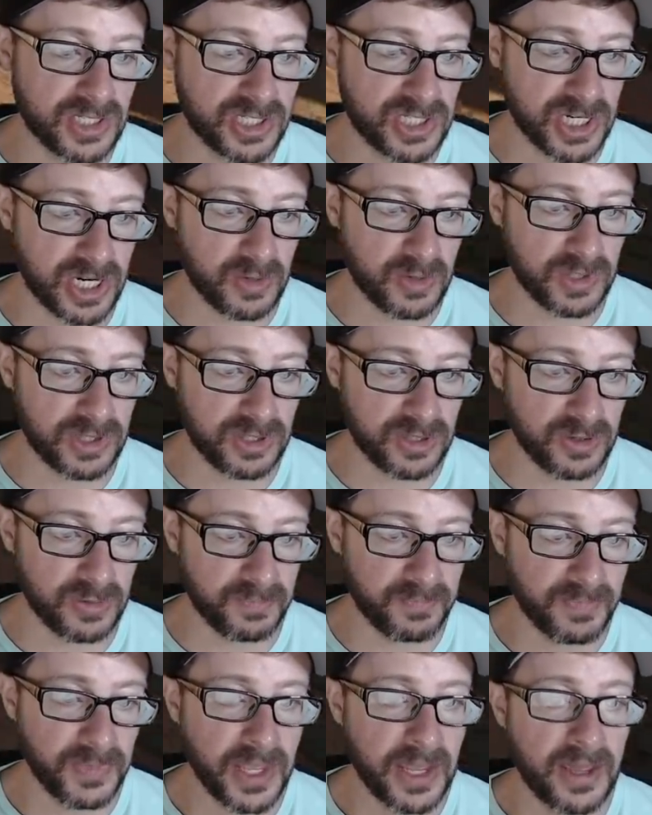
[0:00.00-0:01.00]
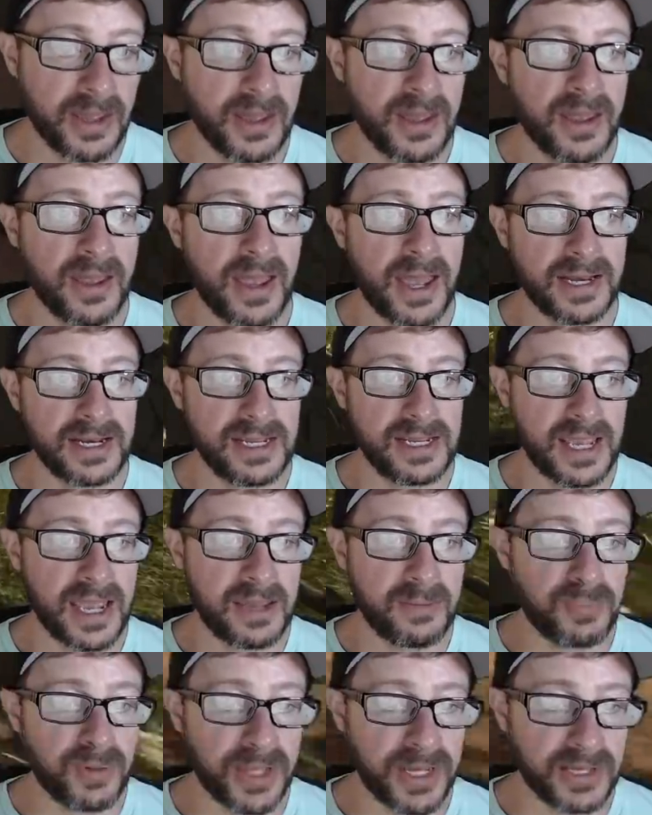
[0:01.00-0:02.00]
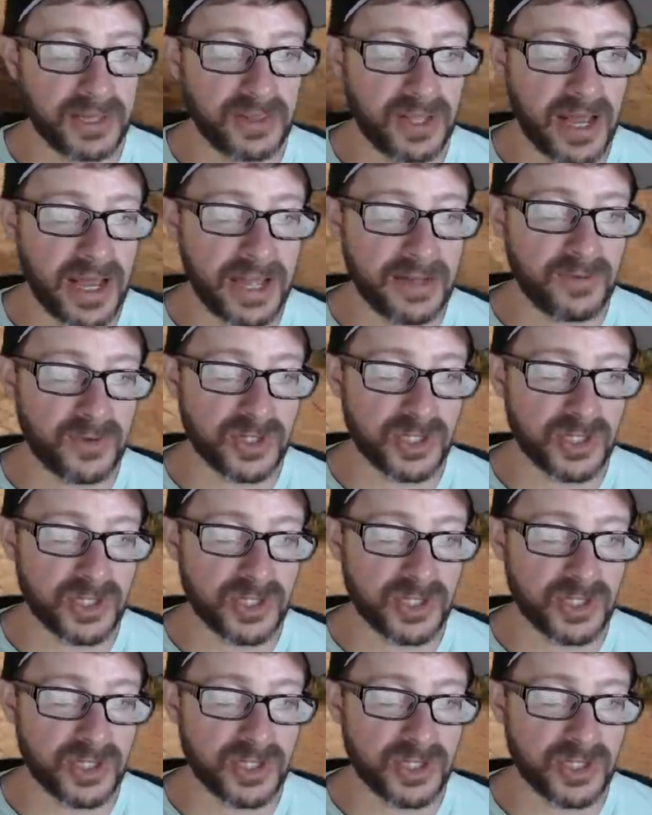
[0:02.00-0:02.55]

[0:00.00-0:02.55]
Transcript: to share with you. At EA Play Live